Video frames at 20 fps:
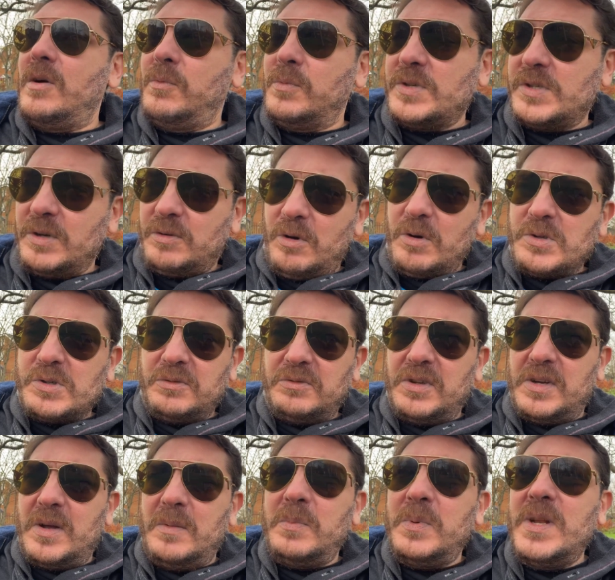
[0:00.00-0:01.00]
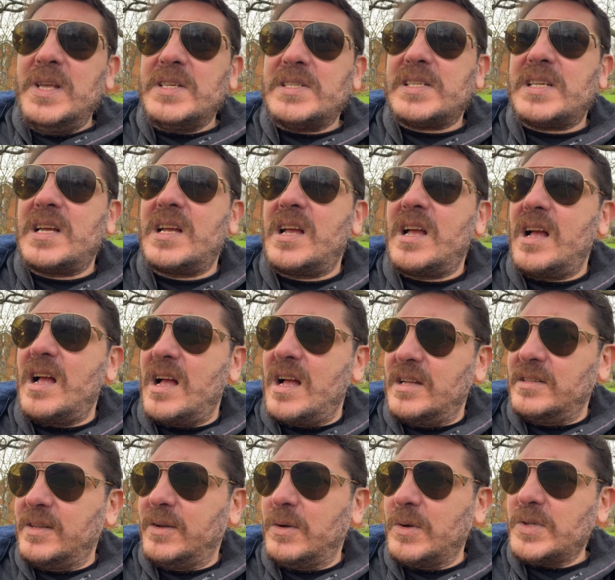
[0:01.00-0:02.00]
With the growth of the companies,
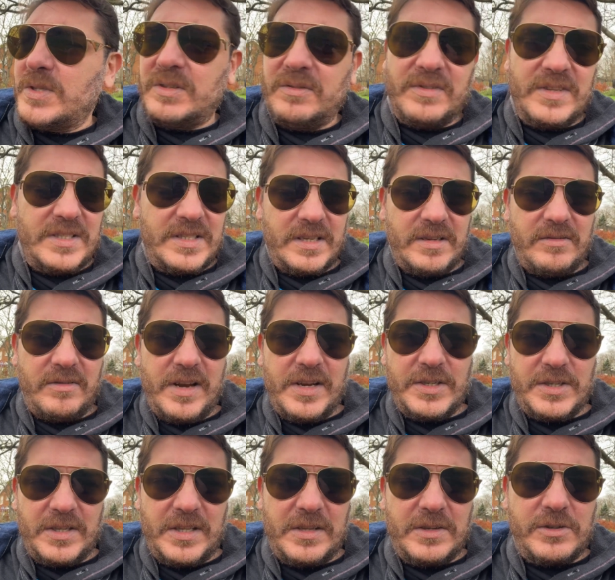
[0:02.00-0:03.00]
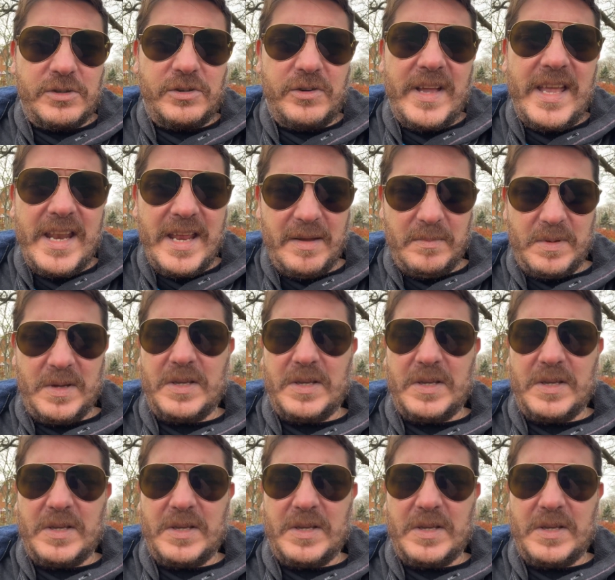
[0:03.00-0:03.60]
the cost of integration and training,